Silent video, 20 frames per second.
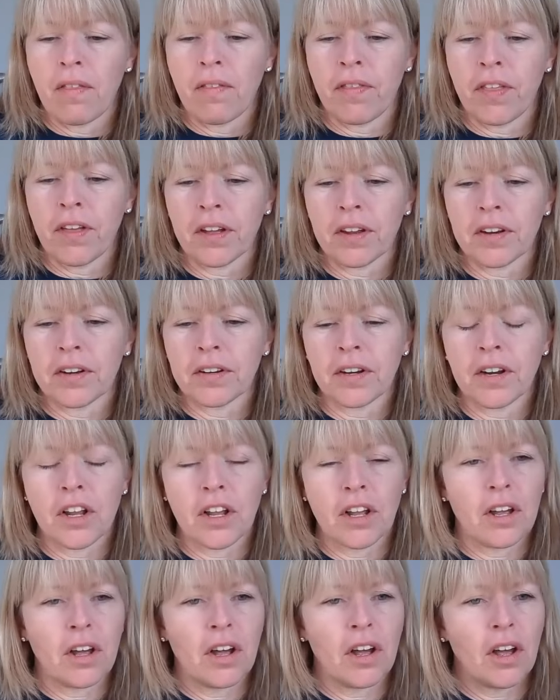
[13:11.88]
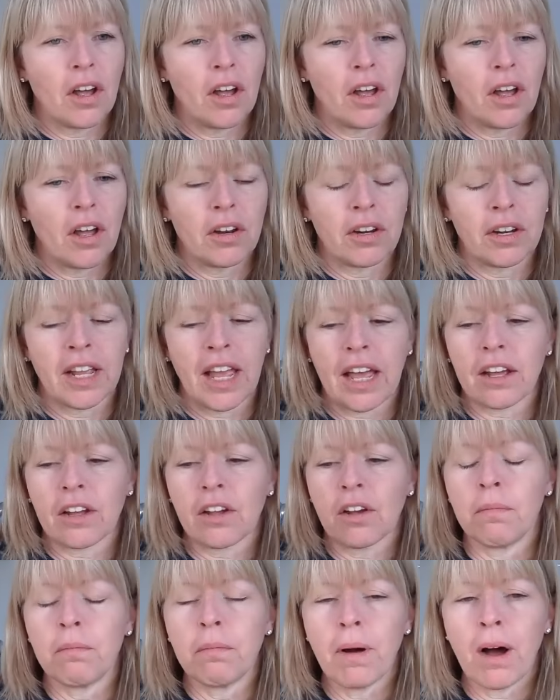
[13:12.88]
that get
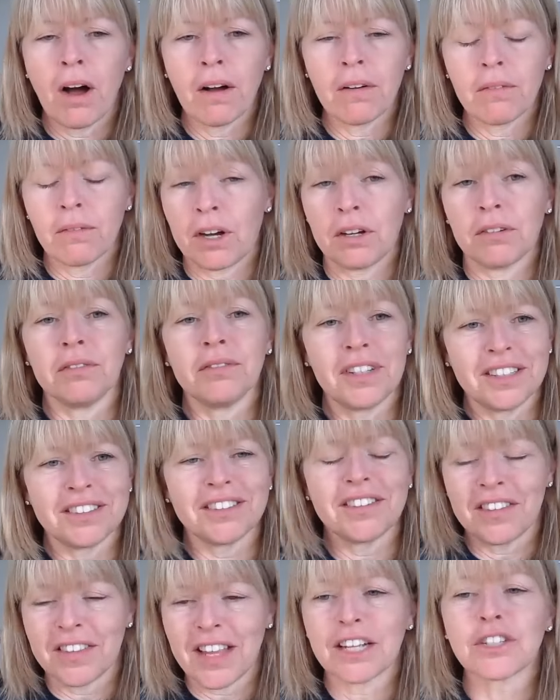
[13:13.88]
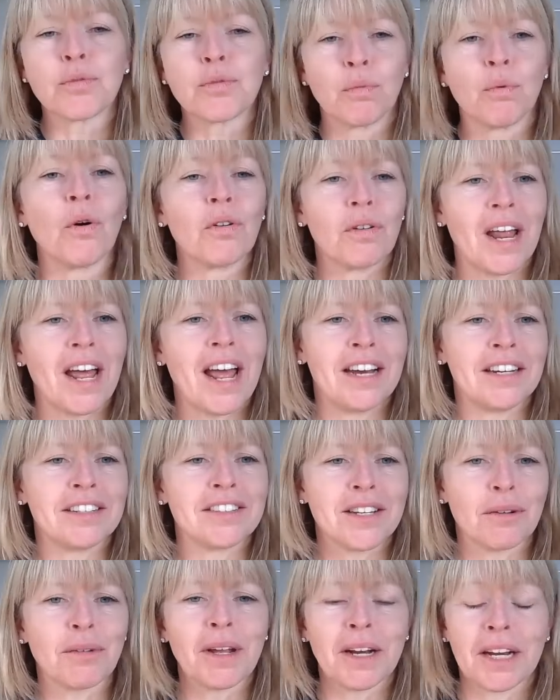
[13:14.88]
comp- well that's what
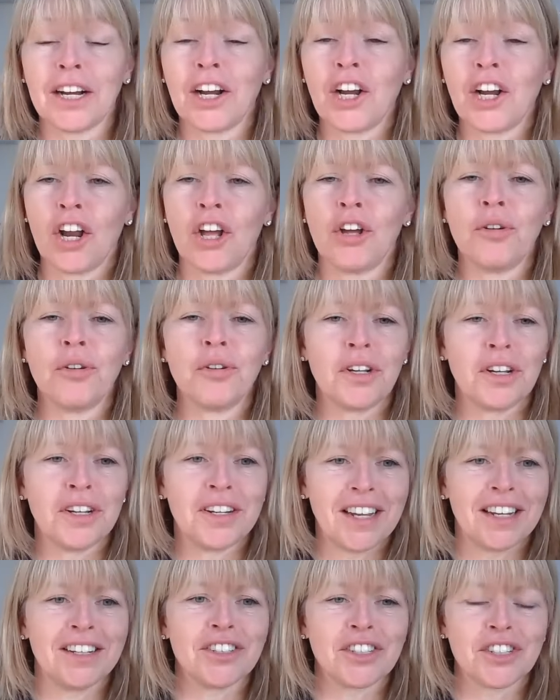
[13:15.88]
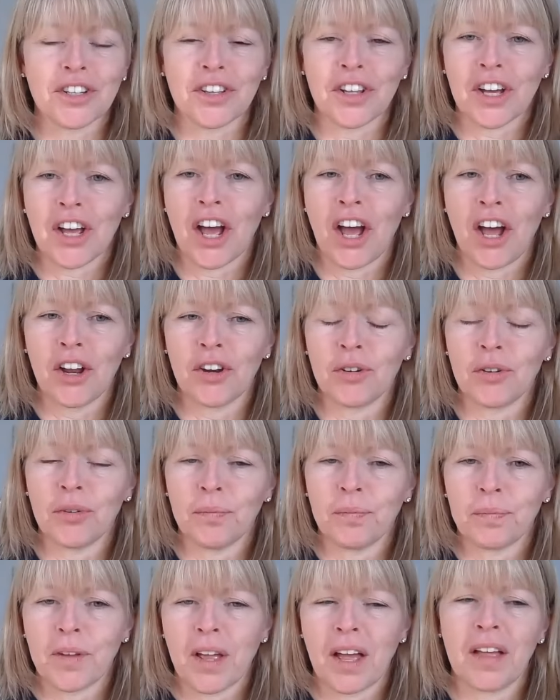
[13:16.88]
ends up getting loaded into the kernel
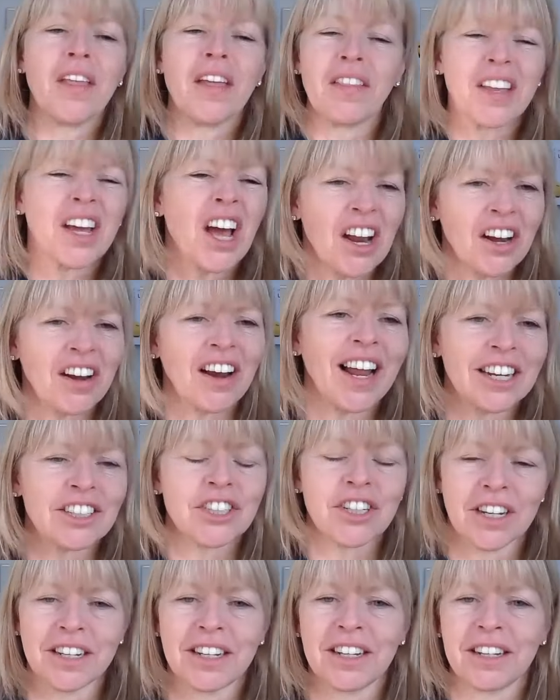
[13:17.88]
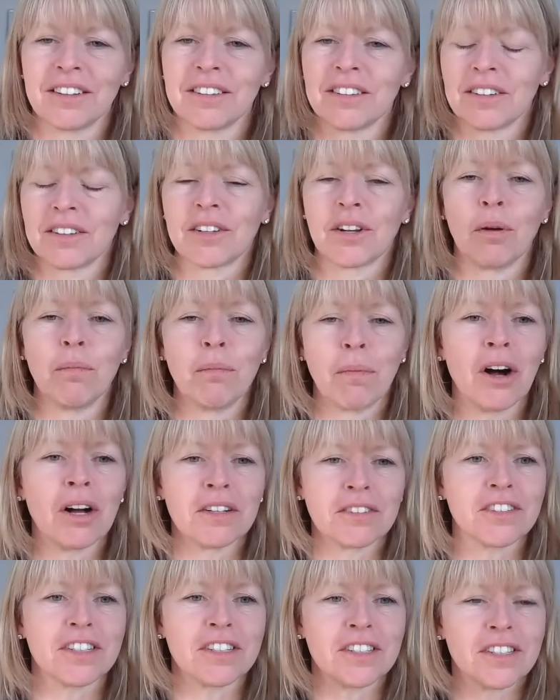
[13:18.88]
and then the kernel actually
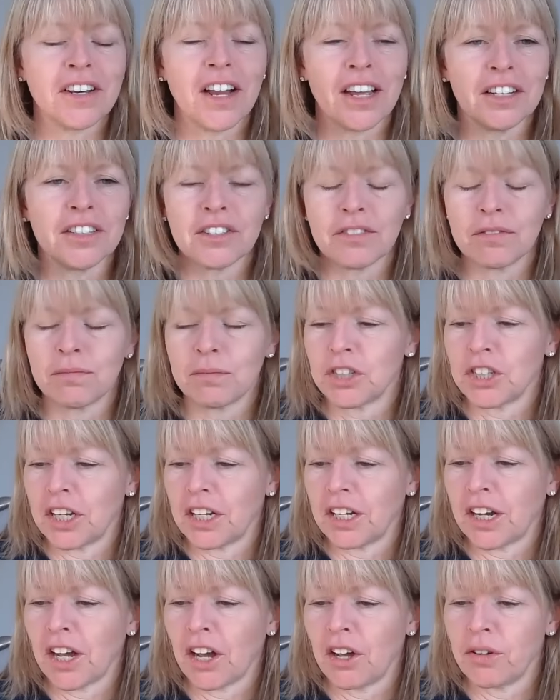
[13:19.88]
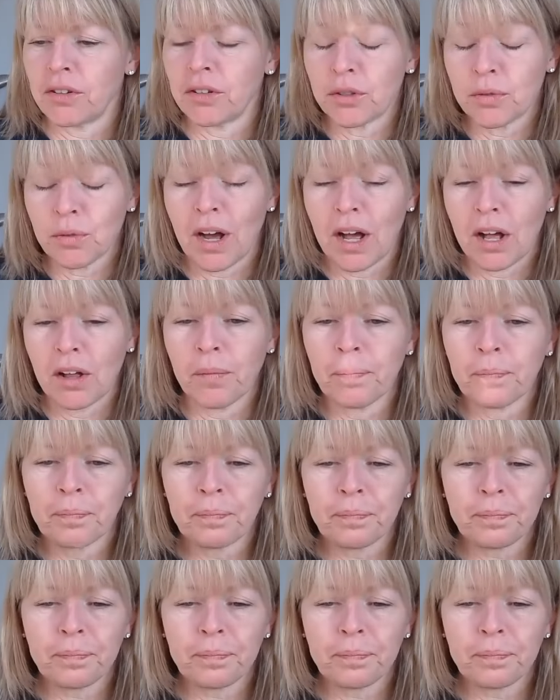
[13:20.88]
compiles it to native machine code as well